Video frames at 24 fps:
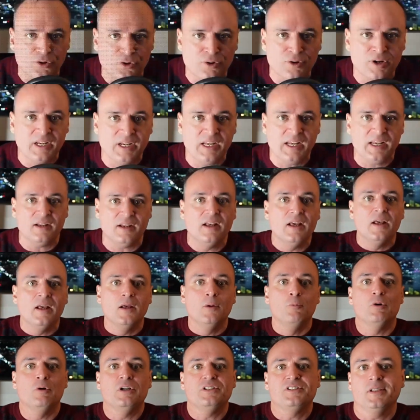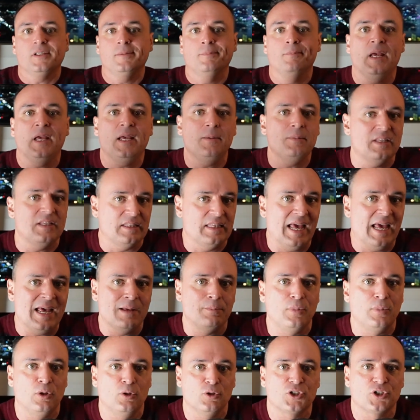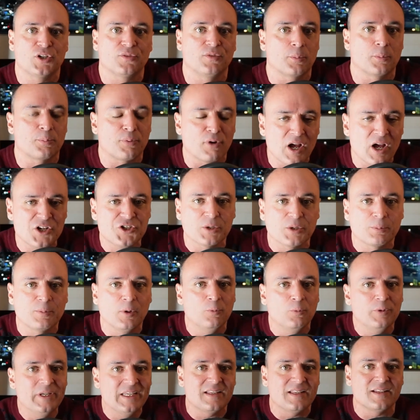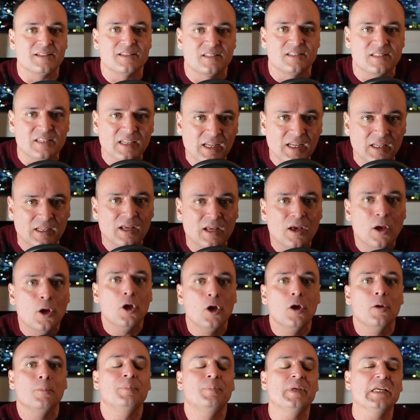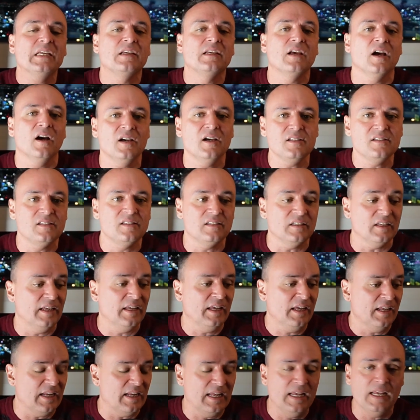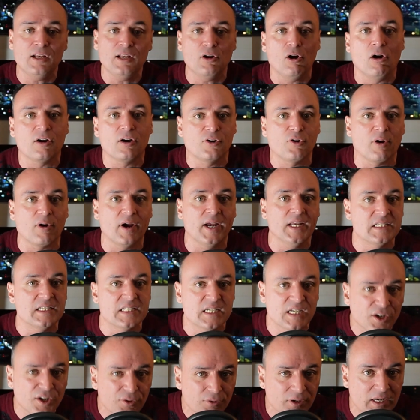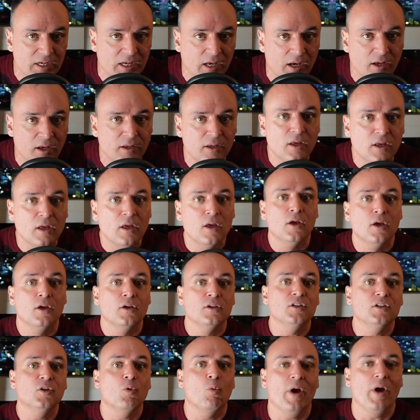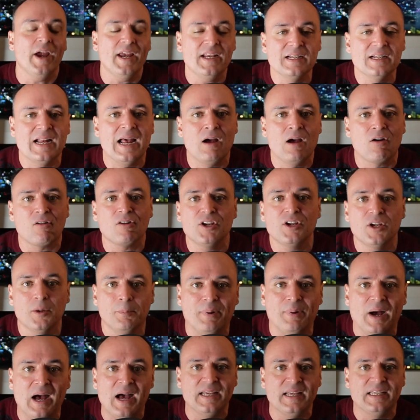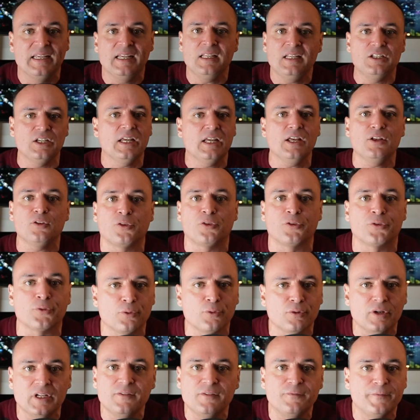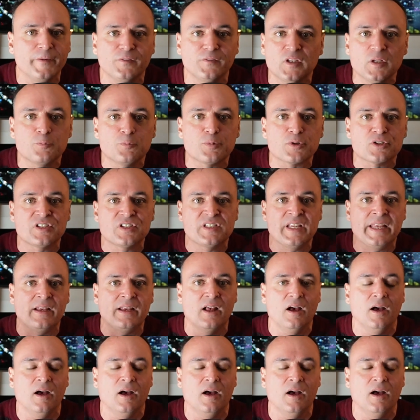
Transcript: during it, wasn't maybe that bullish of a project, but we can see because it hit our criteria, you wait an hour, you buy in, you get 30, 50%